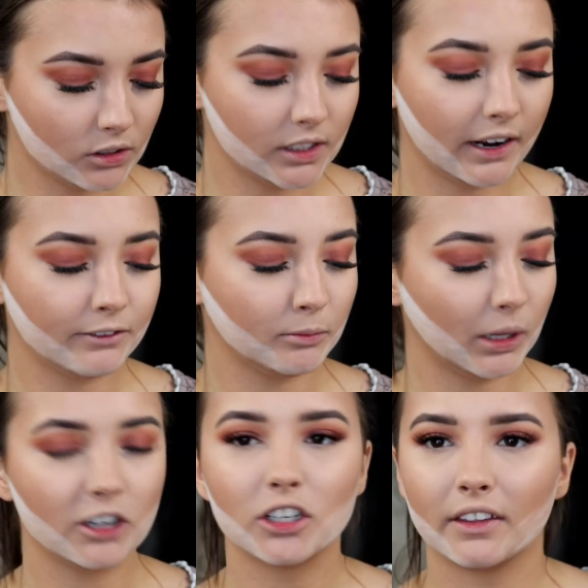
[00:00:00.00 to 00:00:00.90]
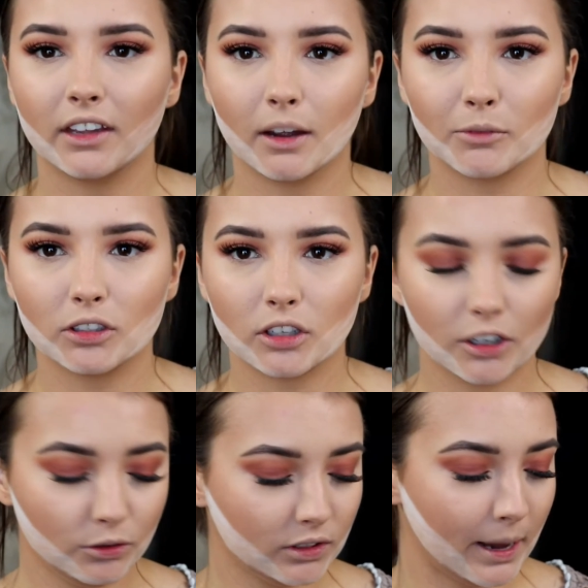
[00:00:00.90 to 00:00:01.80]
But today for blush, I think I'm just
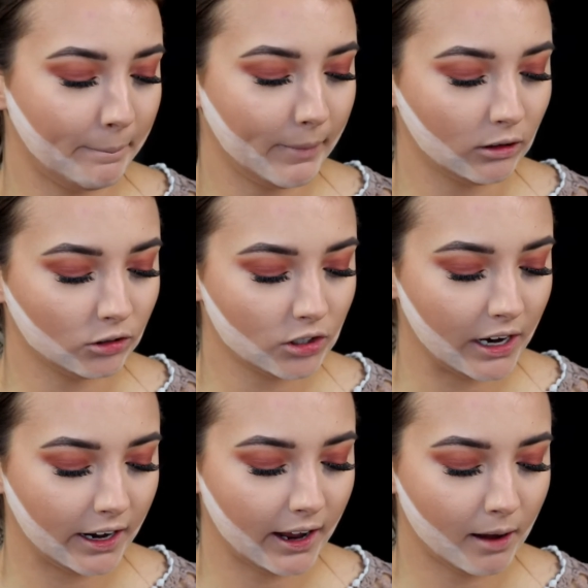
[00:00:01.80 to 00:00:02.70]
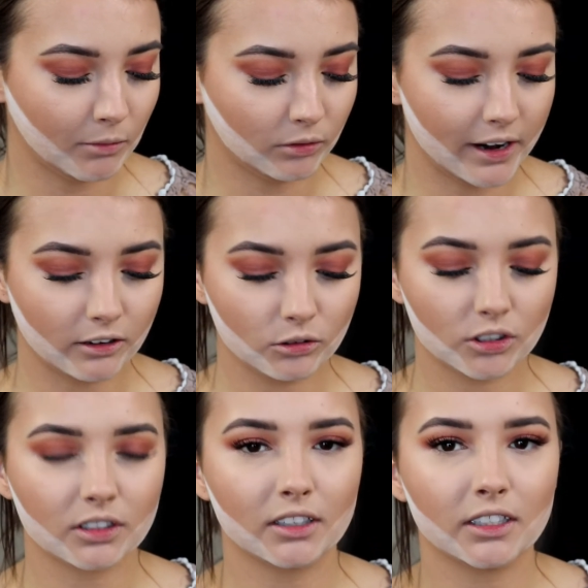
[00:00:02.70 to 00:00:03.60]
going to use that middle shade Amaretto
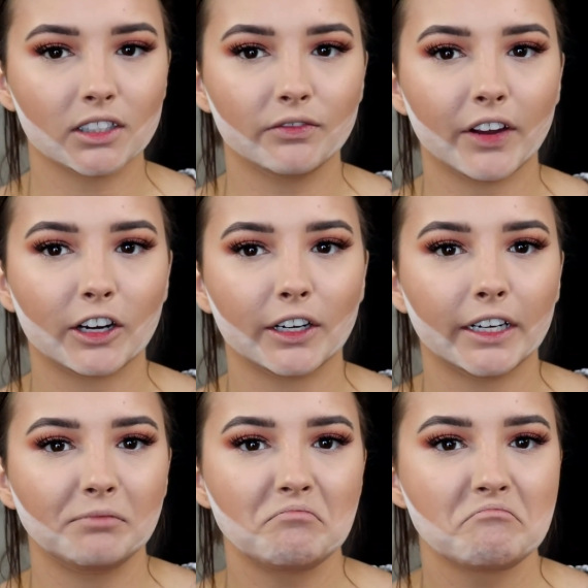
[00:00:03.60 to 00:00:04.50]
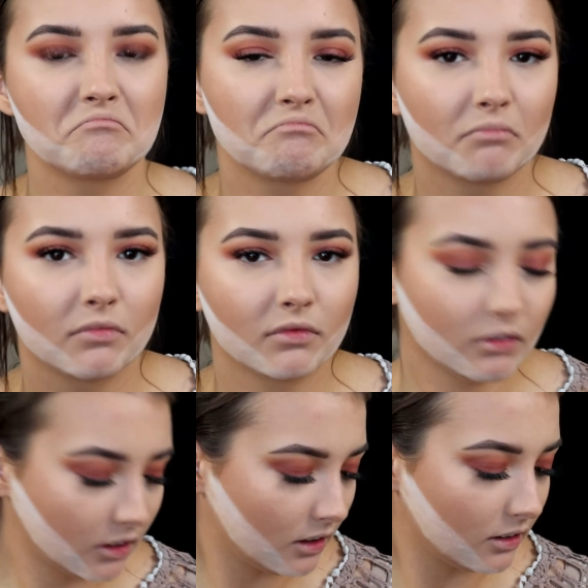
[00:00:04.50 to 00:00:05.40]
just because it's very,
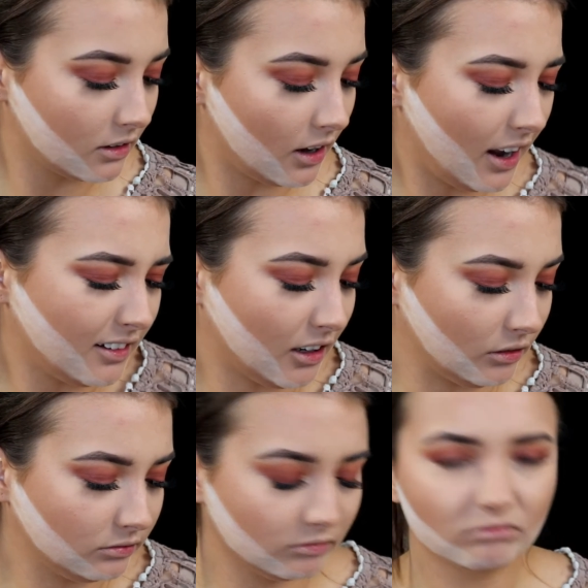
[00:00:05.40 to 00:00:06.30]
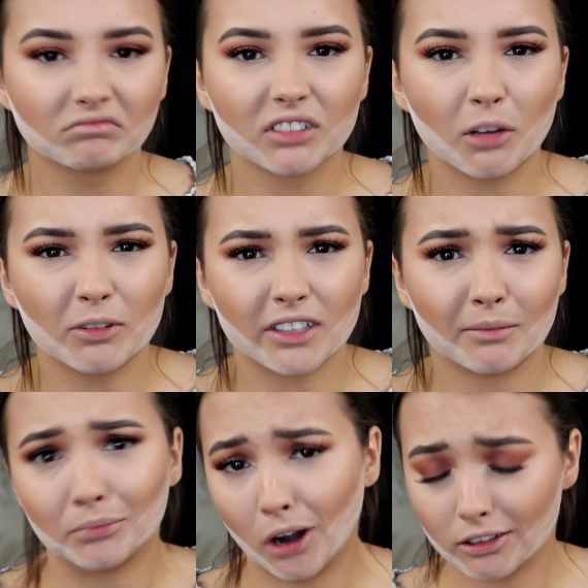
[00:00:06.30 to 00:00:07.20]
I don't know, it's almost
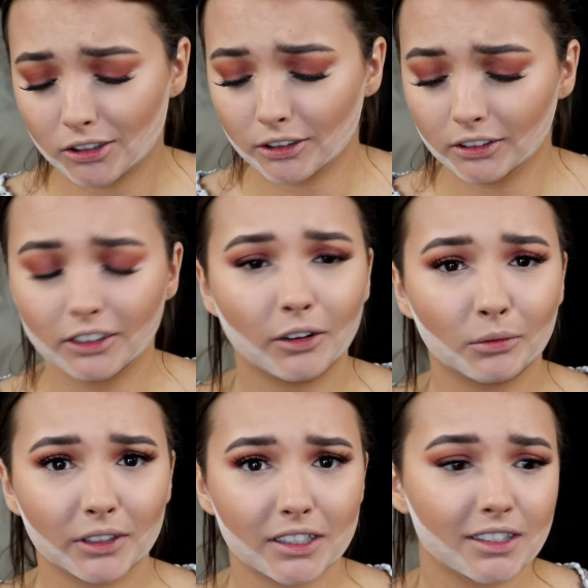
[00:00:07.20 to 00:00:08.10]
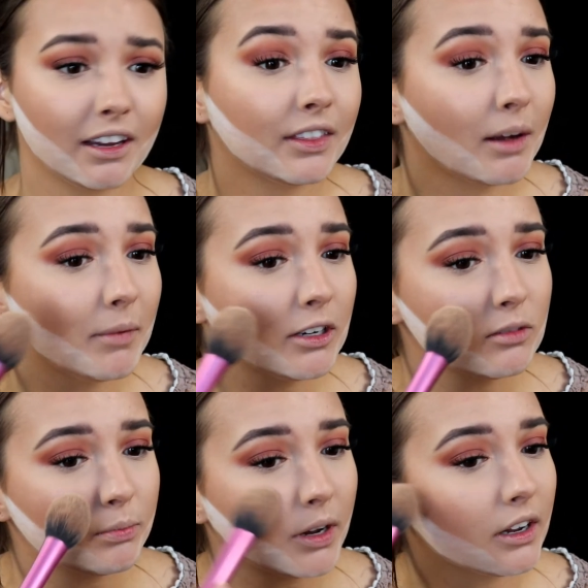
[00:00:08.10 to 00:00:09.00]
like bronzer. You don't really see it that much,
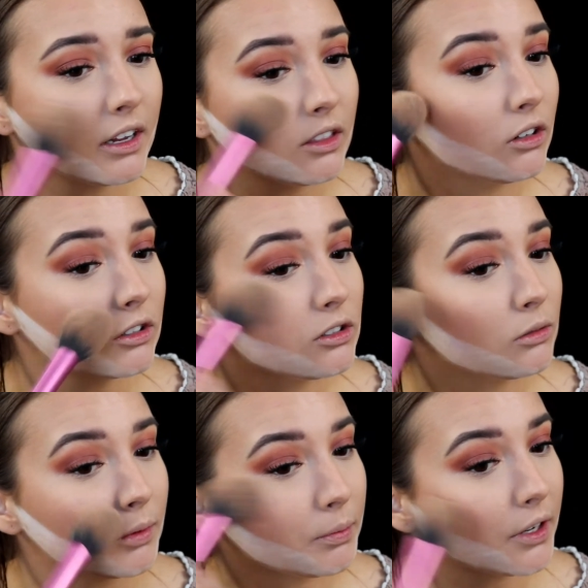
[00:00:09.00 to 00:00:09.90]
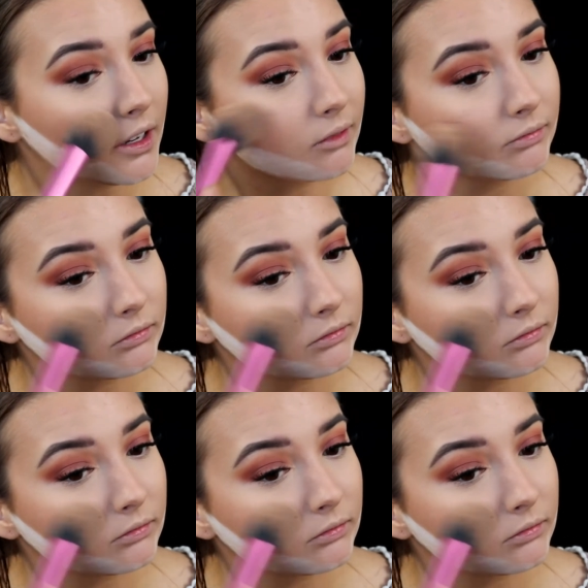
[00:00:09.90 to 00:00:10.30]
but it looks super pretty.